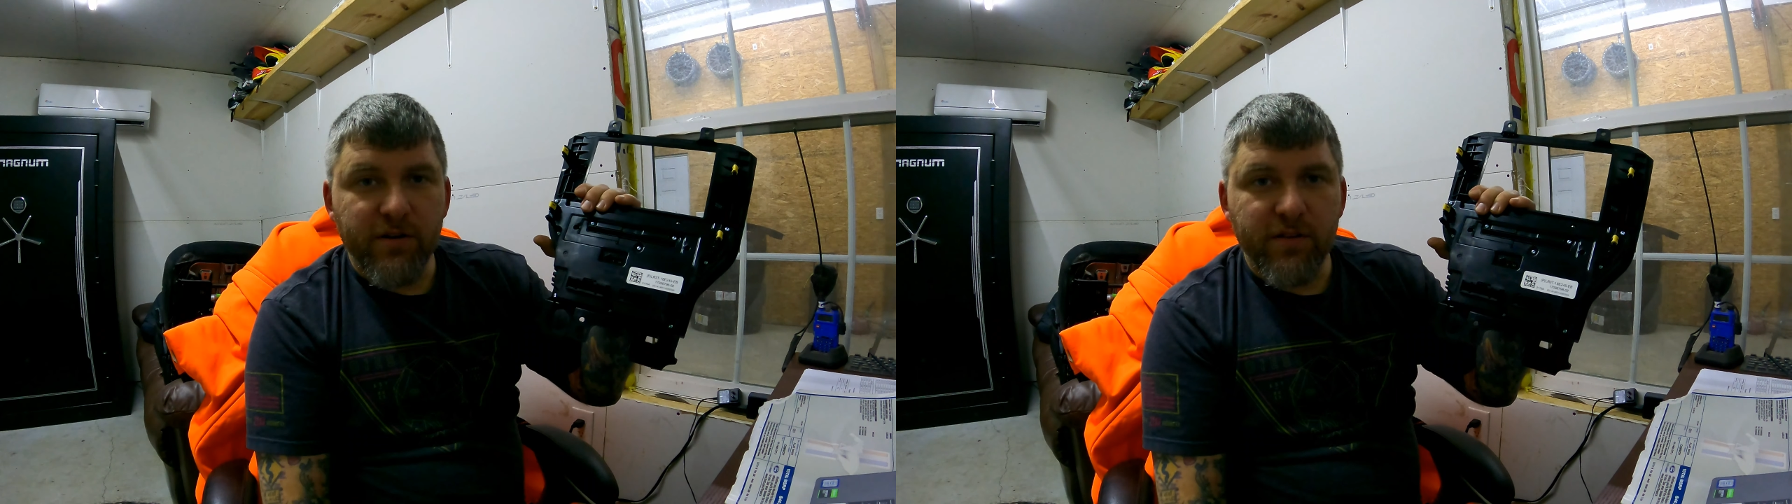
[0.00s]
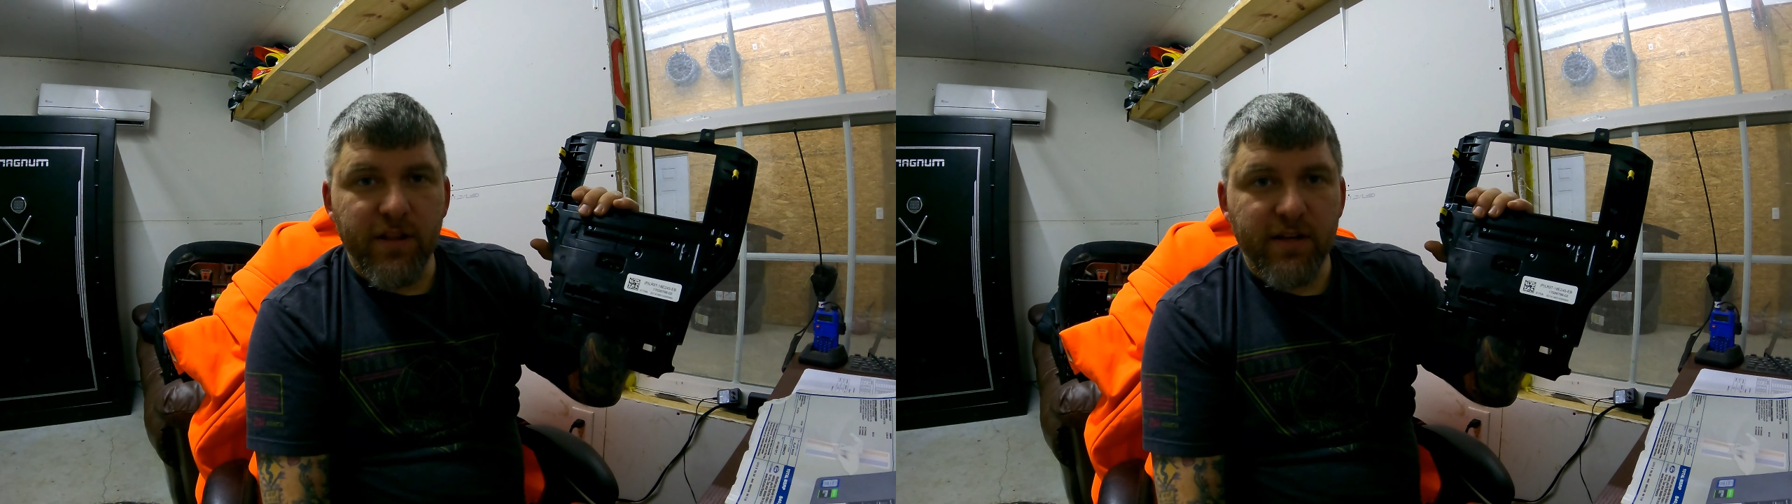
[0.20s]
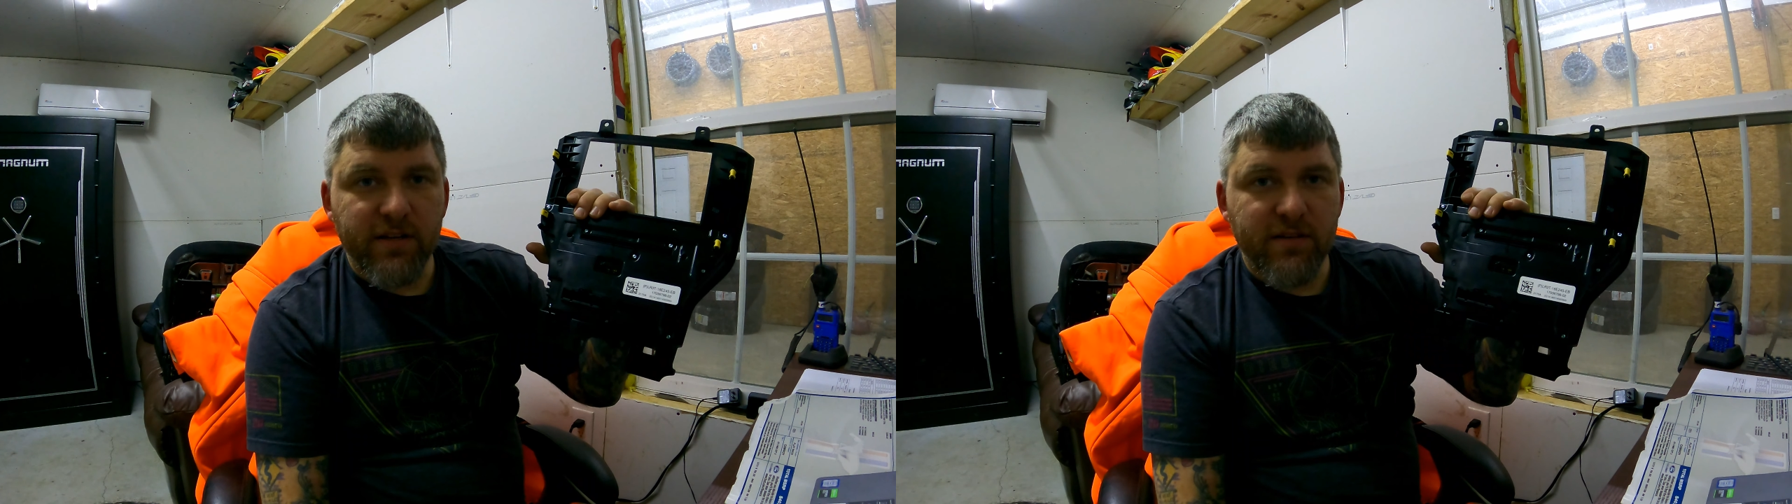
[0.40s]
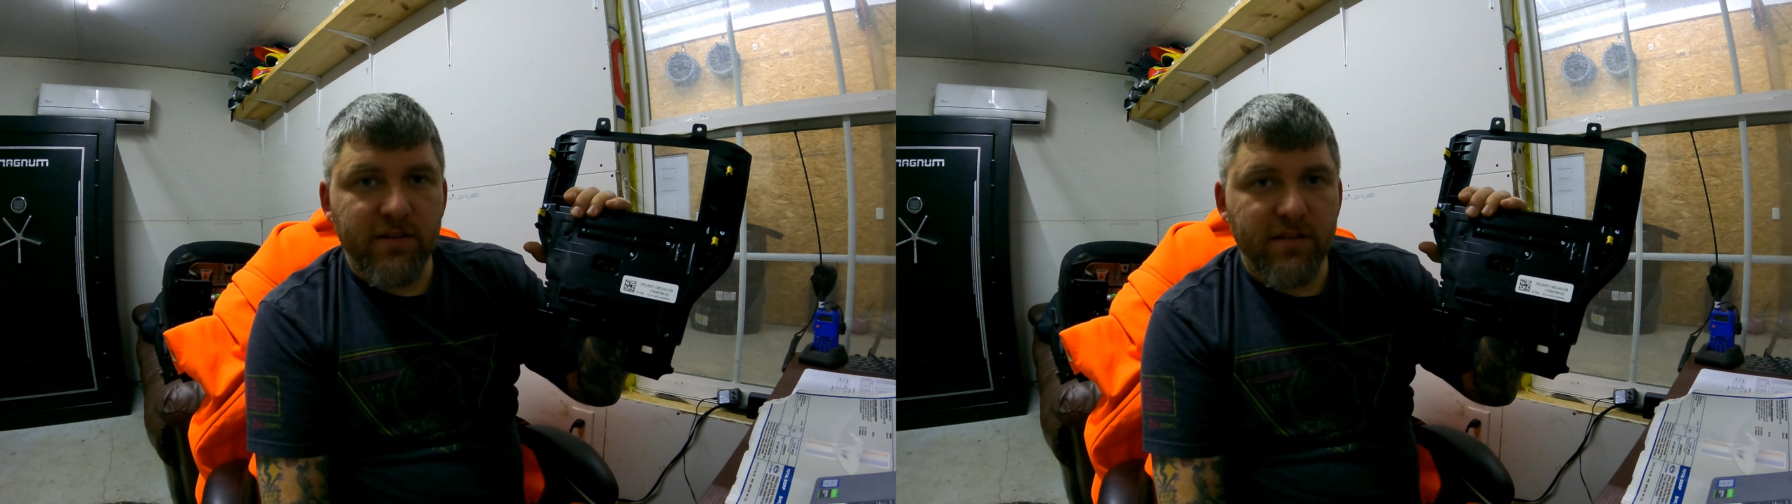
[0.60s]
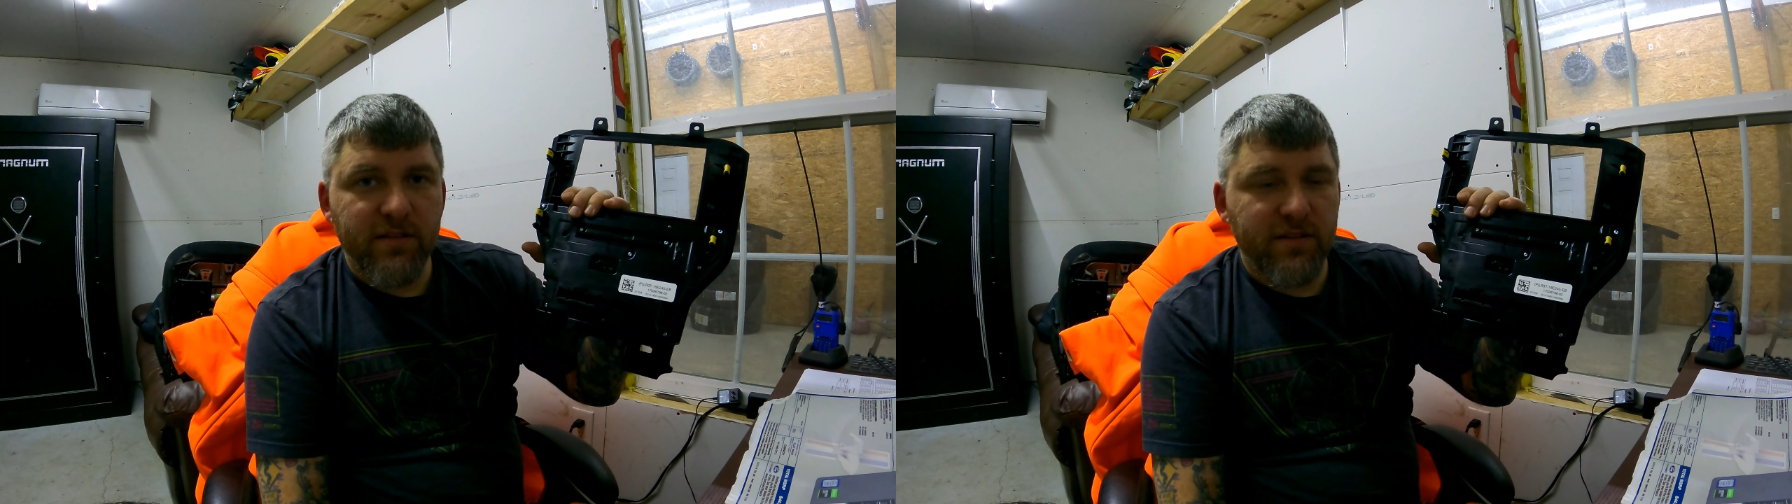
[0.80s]
here that I can
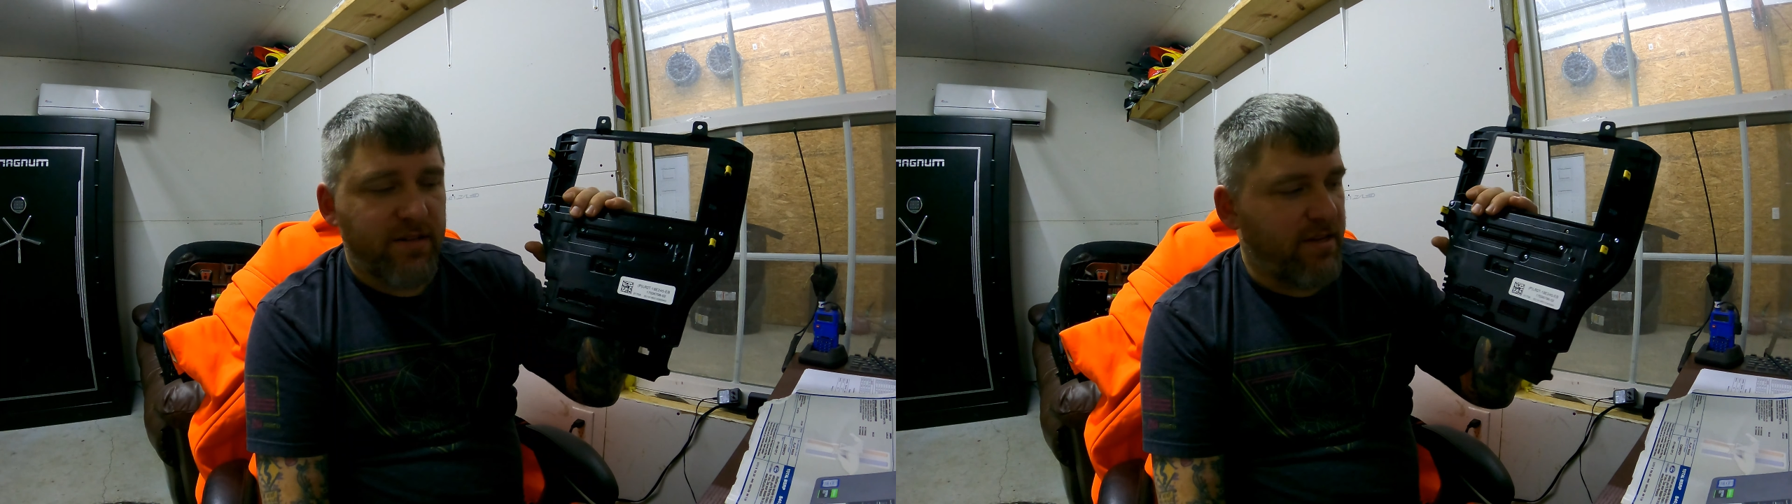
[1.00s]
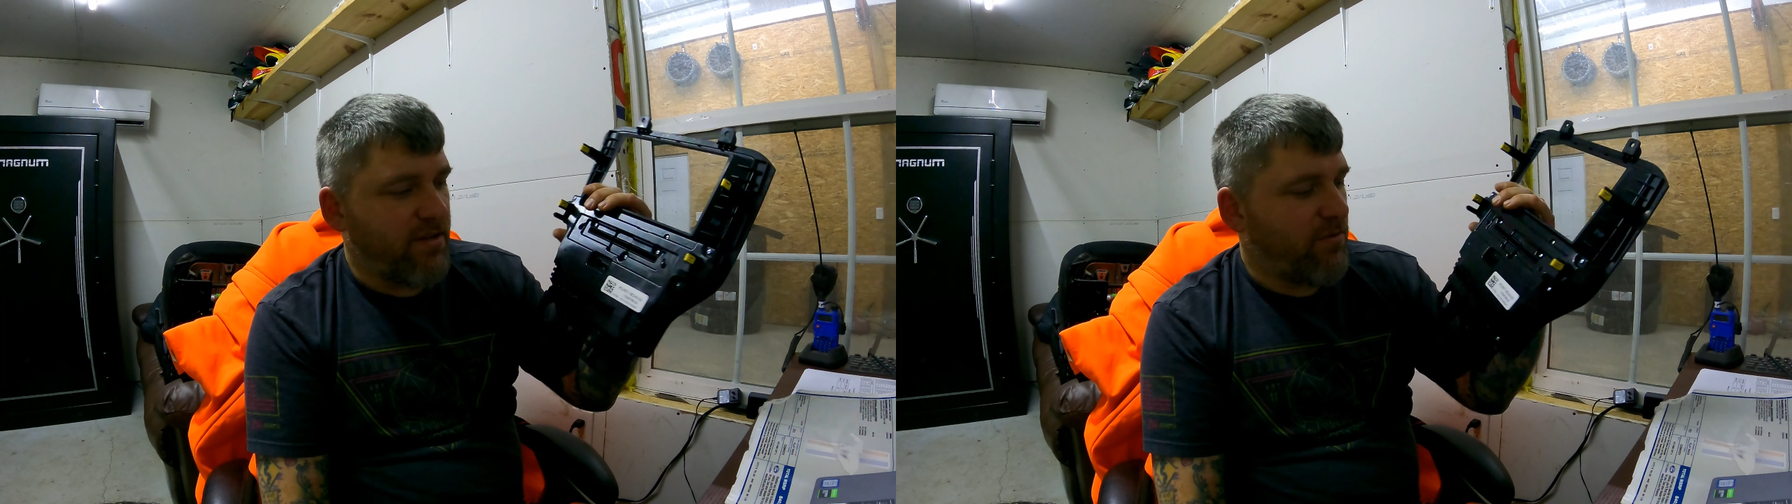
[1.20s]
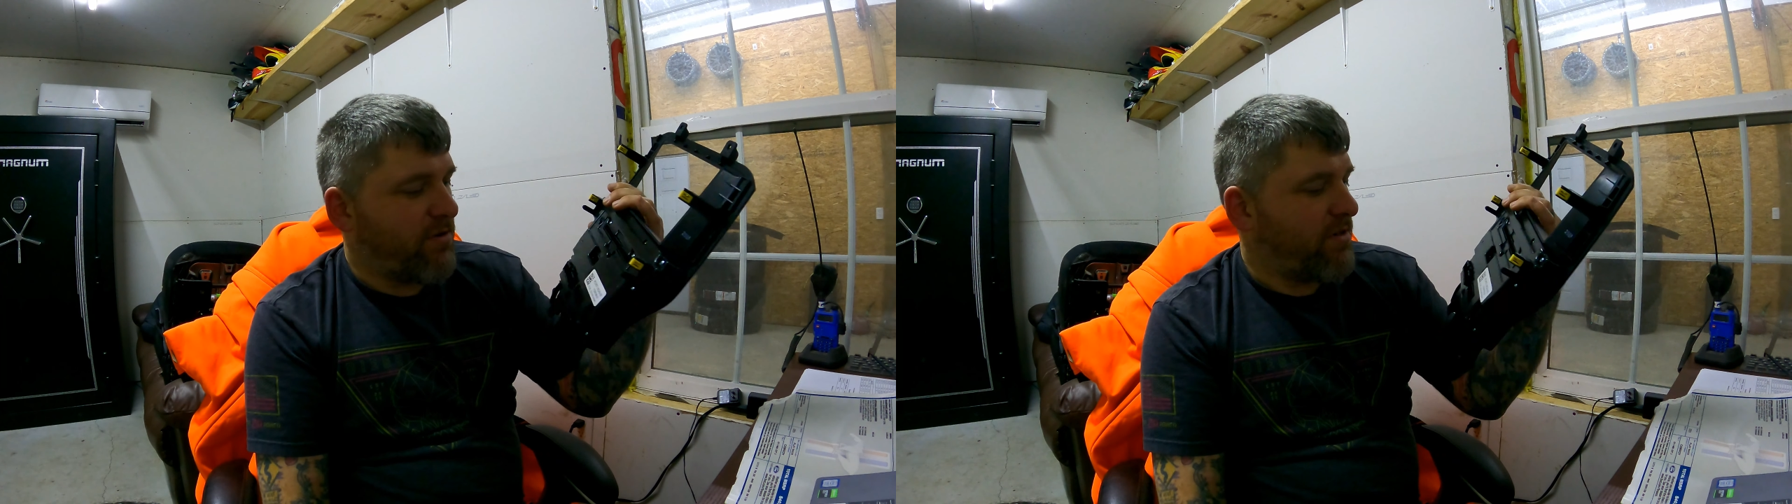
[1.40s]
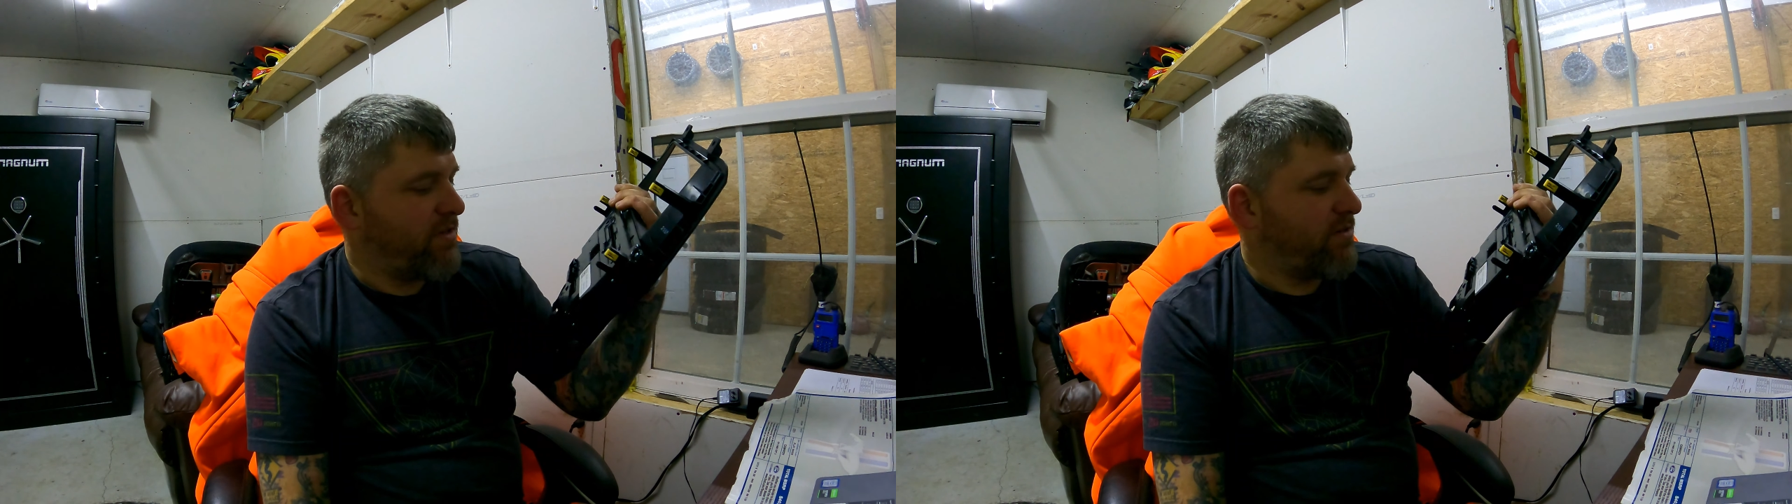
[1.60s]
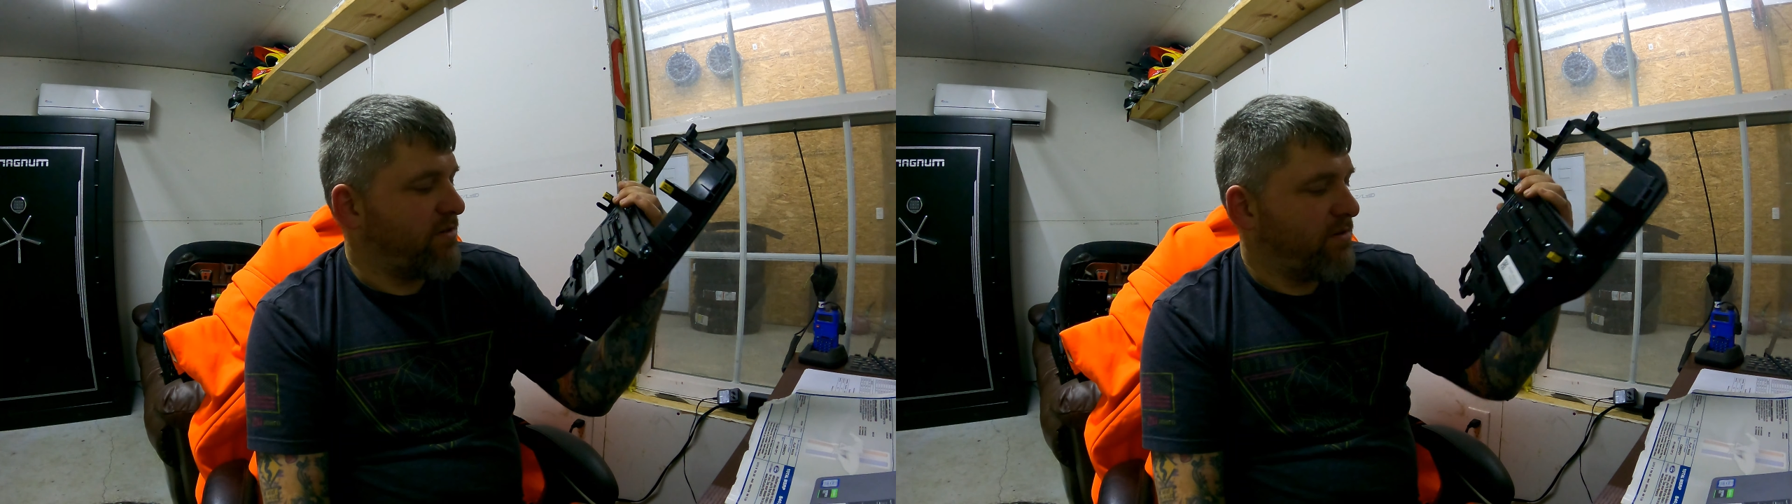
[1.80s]
tell you what it
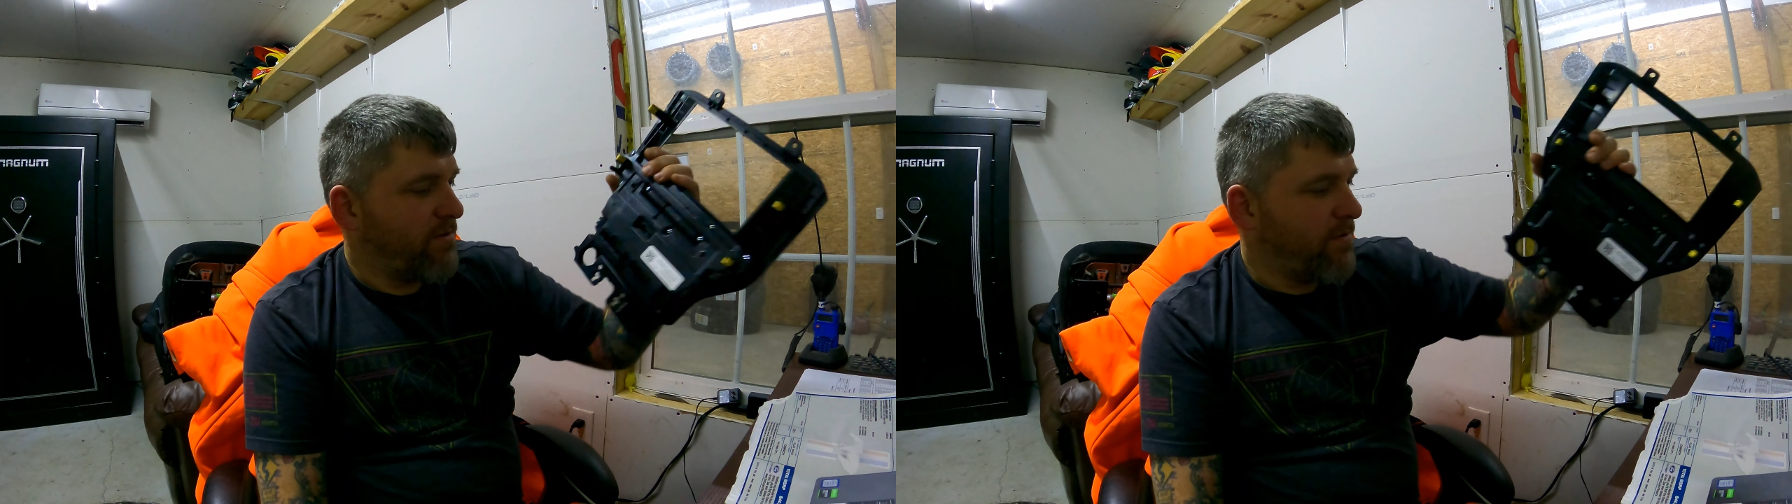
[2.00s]
is.